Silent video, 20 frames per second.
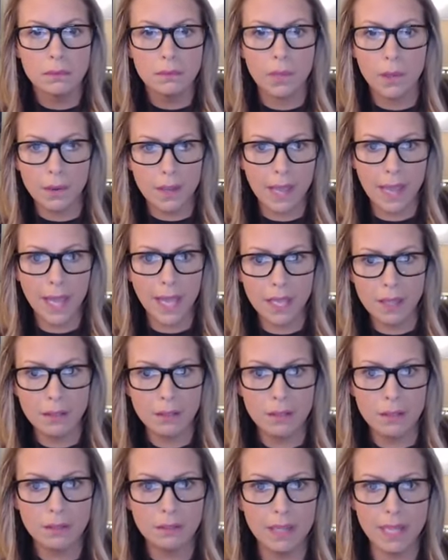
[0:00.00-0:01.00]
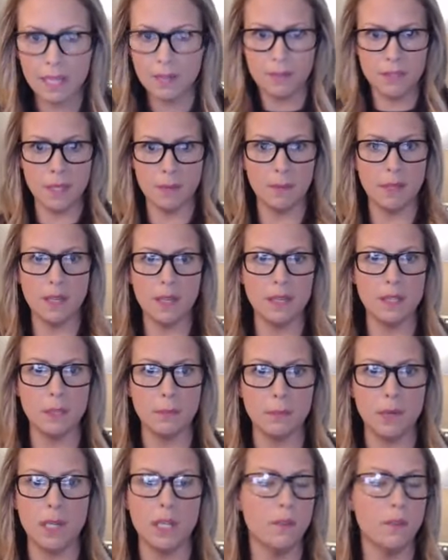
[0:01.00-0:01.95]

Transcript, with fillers: Okay? Like if something doesn't bring